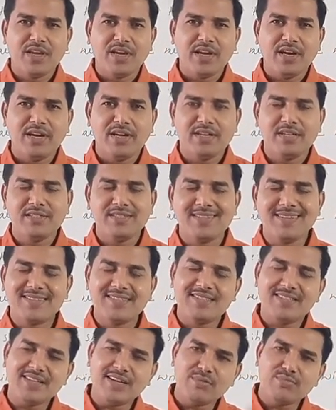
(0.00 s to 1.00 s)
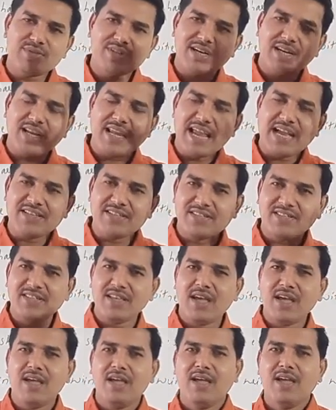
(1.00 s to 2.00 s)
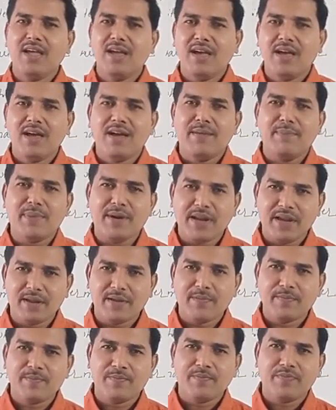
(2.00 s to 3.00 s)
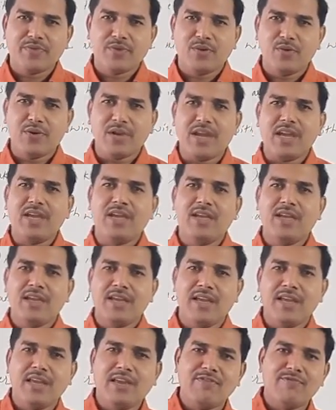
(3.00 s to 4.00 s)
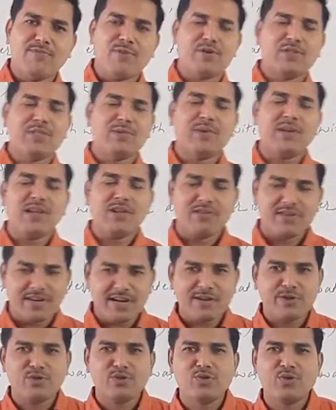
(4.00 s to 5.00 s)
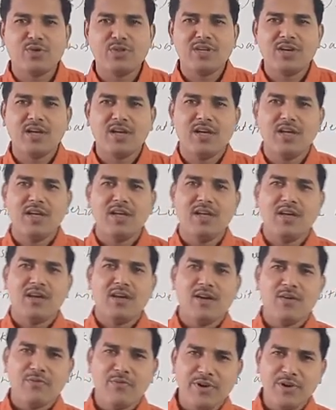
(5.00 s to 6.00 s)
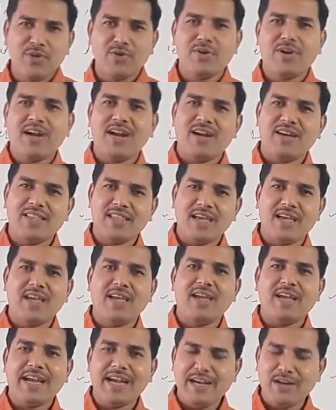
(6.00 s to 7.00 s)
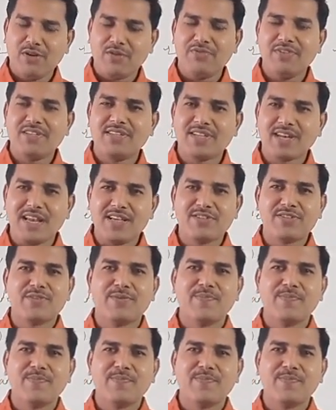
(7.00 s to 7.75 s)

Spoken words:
It just jumps and catches the prey. Okay, if possible I'll try to show the video at the end of this class.